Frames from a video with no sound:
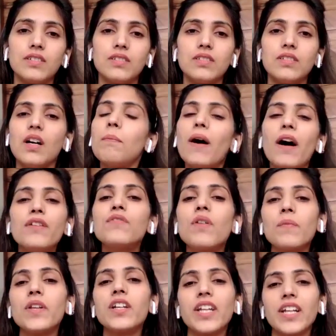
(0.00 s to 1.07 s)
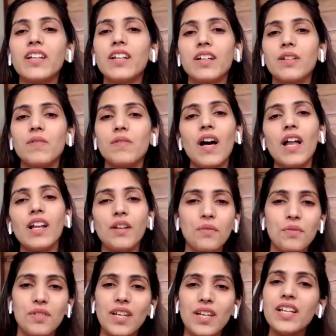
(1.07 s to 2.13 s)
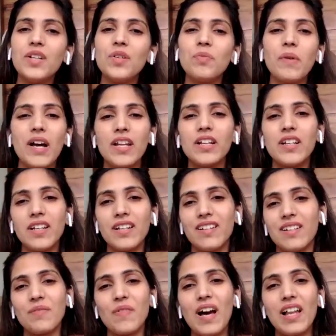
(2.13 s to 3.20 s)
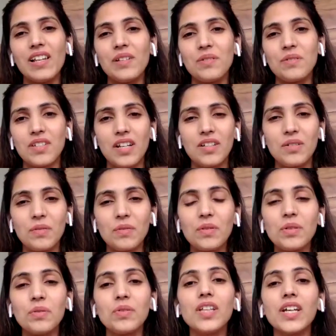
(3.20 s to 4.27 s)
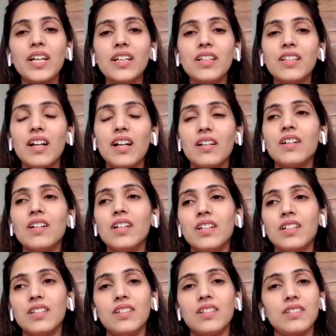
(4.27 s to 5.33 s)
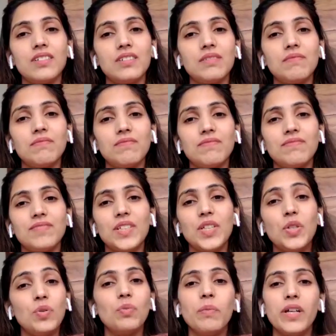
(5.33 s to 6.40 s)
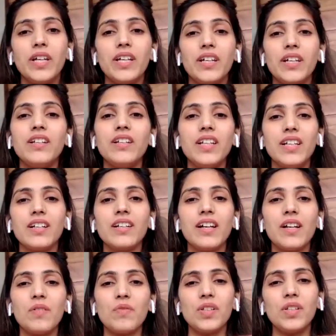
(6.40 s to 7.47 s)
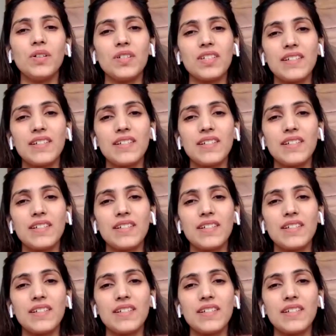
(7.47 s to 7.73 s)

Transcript: uh, apart from the technical values any humanitarian values that you know you think that uh, you may take ahead with